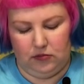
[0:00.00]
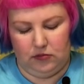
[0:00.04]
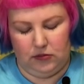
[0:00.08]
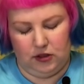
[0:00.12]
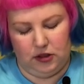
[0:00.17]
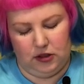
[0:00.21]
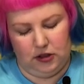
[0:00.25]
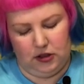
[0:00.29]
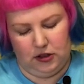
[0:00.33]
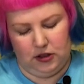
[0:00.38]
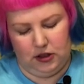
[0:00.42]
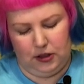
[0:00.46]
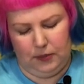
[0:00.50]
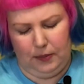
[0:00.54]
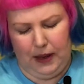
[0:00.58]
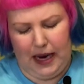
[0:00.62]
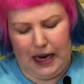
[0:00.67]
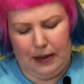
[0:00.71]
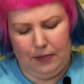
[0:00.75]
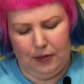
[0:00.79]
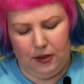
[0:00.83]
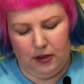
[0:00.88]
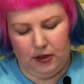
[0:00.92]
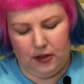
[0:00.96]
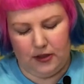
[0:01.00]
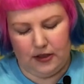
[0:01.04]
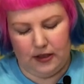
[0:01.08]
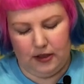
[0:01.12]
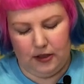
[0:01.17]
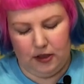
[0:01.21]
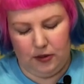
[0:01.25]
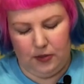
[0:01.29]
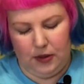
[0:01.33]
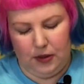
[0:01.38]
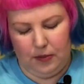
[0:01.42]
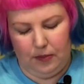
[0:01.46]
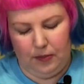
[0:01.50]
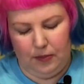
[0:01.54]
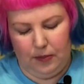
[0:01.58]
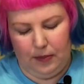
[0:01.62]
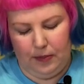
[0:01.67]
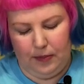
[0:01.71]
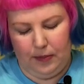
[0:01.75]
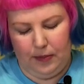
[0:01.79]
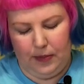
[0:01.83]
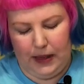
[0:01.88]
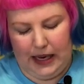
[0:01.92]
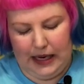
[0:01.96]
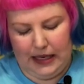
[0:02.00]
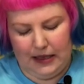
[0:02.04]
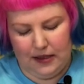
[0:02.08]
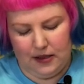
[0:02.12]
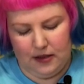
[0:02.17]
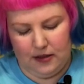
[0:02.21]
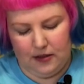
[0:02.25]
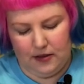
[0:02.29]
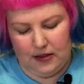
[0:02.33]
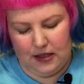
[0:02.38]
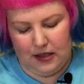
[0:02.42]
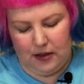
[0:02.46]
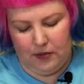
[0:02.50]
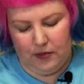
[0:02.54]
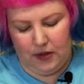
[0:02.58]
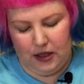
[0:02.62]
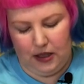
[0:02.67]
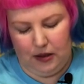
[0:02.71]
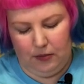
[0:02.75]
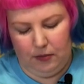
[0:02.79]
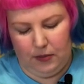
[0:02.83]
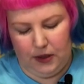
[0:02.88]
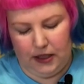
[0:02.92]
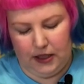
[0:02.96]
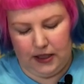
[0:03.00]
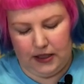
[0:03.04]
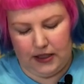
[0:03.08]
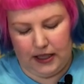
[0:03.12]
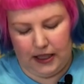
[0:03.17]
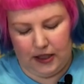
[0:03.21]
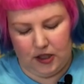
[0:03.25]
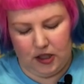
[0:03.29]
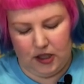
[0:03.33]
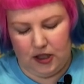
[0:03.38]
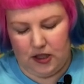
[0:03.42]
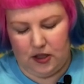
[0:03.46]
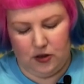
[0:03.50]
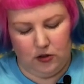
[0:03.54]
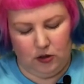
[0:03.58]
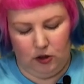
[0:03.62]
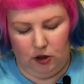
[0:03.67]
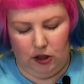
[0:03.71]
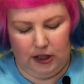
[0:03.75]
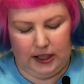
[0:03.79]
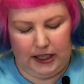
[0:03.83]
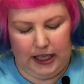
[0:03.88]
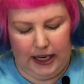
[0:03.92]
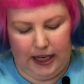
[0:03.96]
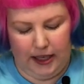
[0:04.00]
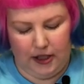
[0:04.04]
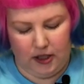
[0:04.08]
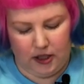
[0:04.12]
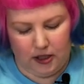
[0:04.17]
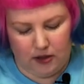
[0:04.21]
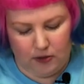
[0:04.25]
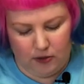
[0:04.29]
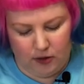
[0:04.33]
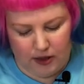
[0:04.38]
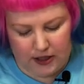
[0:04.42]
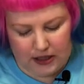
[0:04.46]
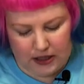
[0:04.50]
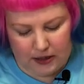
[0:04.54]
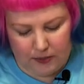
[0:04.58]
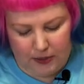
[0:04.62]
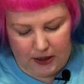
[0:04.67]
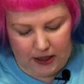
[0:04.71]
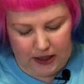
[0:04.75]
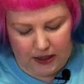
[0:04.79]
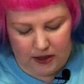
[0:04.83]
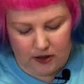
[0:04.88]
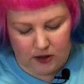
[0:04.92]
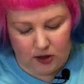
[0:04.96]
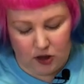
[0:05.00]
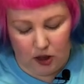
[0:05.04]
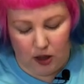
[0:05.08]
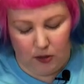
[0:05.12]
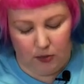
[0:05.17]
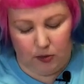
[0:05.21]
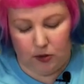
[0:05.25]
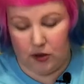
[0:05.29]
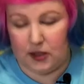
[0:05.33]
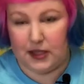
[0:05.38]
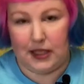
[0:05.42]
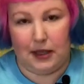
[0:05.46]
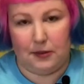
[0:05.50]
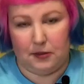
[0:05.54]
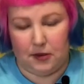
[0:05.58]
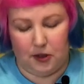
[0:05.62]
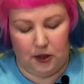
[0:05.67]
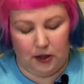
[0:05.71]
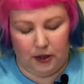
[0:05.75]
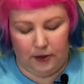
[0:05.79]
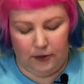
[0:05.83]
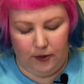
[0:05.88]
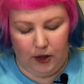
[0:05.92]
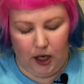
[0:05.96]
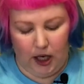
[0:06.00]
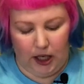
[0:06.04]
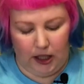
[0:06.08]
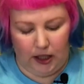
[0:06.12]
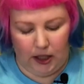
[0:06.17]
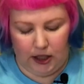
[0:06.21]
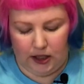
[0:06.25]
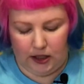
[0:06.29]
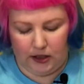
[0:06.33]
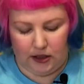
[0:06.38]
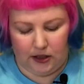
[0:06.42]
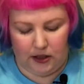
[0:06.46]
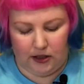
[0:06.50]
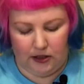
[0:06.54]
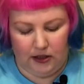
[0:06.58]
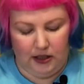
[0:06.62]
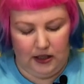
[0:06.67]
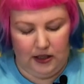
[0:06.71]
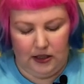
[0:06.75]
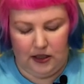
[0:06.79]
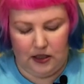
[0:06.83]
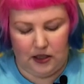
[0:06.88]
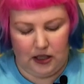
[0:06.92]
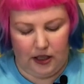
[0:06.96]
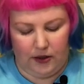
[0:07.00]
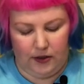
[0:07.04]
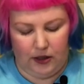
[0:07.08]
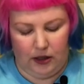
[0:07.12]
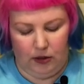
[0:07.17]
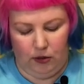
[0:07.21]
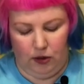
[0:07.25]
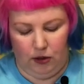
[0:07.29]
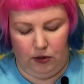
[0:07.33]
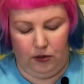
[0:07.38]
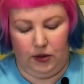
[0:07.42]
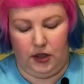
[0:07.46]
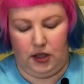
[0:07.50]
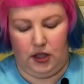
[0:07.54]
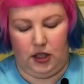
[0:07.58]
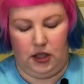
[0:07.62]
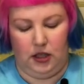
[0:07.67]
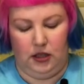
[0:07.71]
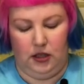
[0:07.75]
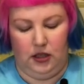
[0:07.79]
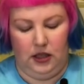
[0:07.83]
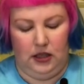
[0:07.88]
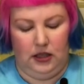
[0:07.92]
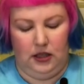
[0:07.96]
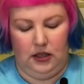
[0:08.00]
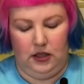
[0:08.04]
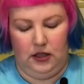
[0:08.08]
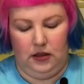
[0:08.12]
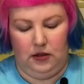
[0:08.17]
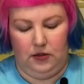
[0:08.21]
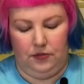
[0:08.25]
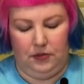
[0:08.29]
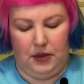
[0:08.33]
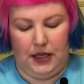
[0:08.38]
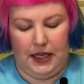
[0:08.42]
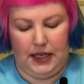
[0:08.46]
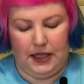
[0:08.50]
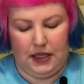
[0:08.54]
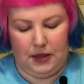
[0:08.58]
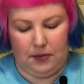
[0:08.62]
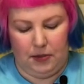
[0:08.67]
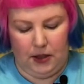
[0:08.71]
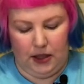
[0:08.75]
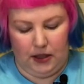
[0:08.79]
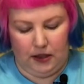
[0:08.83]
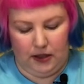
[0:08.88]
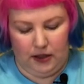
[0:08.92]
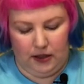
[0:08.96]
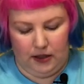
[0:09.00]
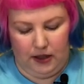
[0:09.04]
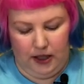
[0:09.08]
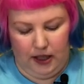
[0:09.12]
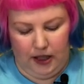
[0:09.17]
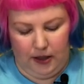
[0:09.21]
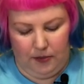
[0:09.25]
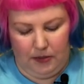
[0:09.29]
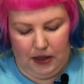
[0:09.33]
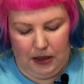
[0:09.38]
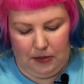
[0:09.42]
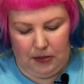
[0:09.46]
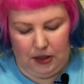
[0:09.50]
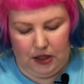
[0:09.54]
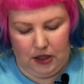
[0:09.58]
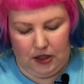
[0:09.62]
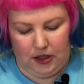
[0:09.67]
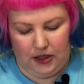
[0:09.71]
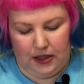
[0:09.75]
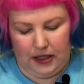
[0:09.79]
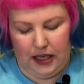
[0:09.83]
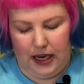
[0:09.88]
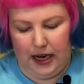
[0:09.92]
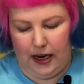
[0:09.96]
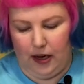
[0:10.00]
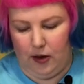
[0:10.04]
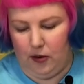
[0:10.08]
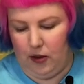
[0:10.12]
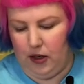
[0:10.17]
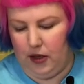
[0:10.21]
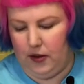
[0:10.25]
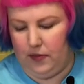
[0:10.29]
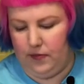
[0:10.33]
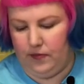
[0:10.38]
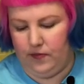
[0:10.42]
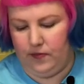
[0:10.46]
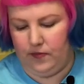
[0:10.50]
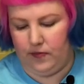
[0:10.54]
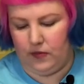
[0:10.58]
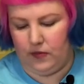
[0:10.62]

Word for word: uh, the paper looks a little bit bent or something, but it's actually still all attached. Whereas the piece on top looks absolutely fine. Like the, there's nothing wrong with the piece, but yeah, maybe just how um,